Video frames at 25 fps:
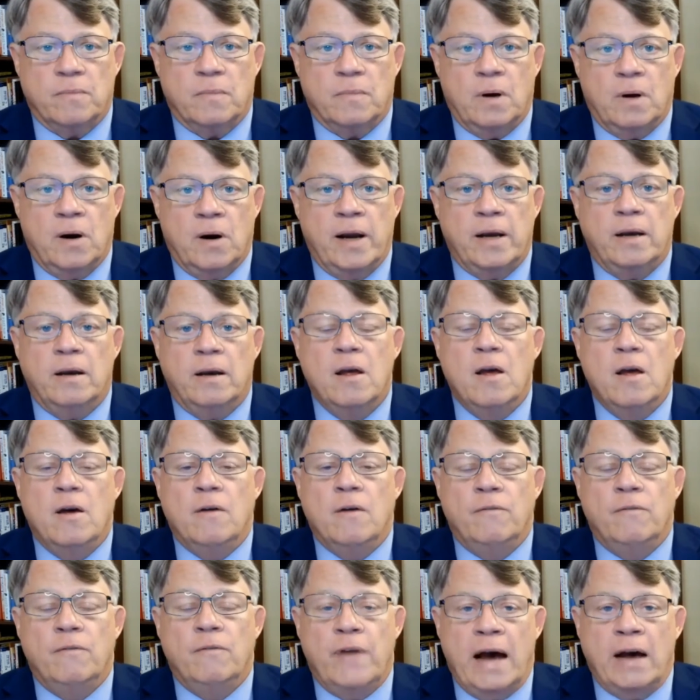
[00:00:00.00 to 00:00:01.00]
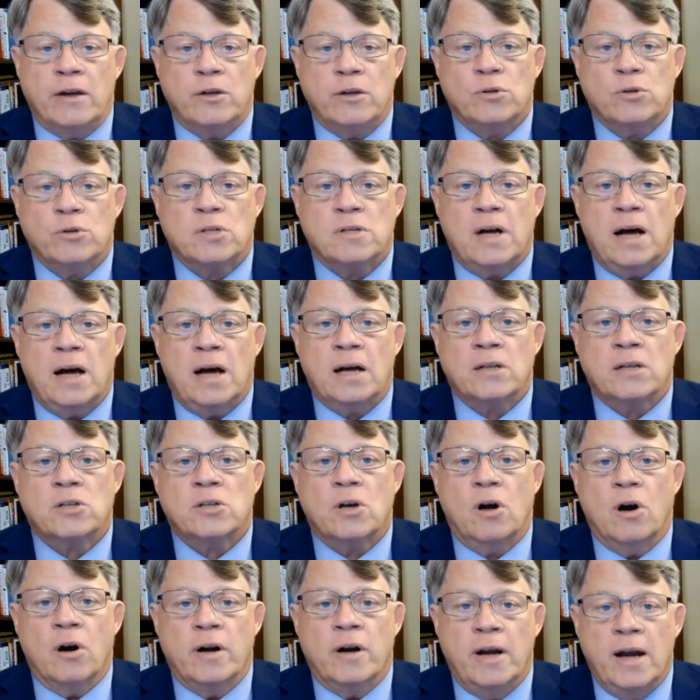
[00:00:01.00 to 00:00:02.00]
All right. Value stocks
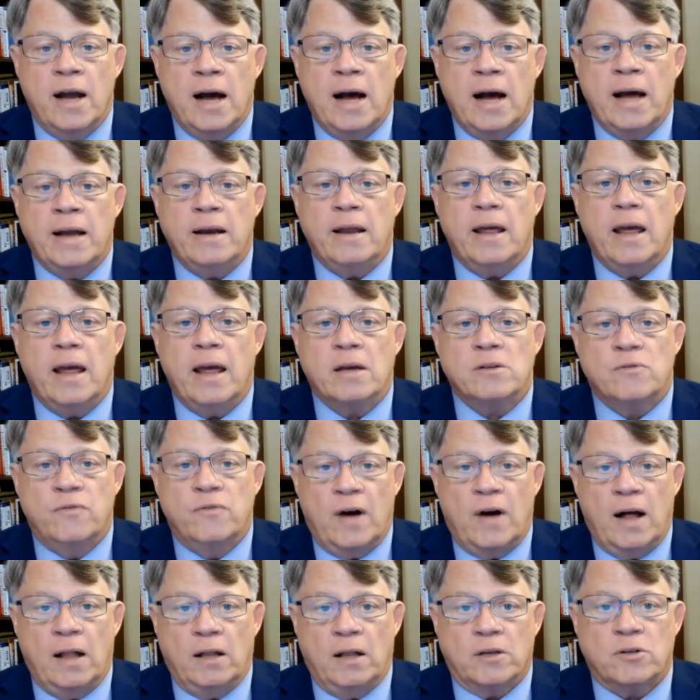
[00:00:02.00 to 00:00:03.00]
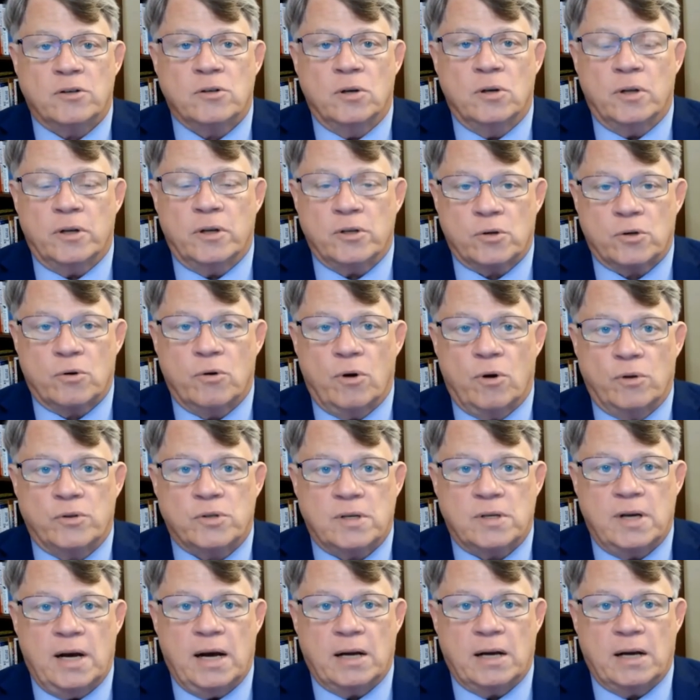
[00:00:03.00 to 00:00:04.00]
are not as volatile as growth
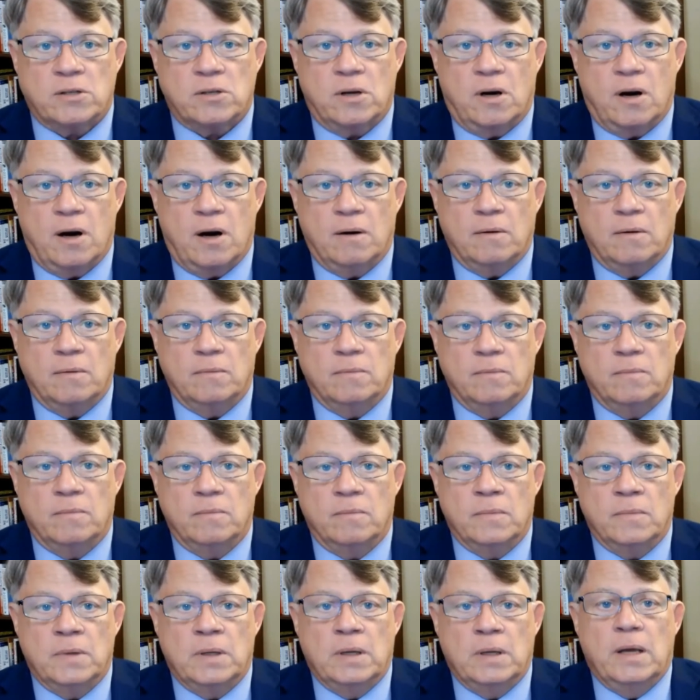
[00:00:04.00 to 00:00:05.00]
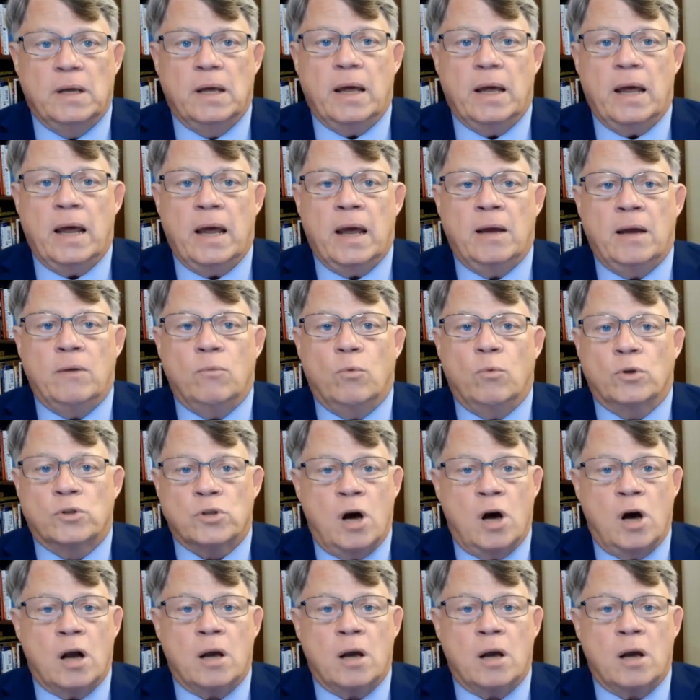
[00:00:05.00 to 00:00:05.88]
stocks are. And we'll talk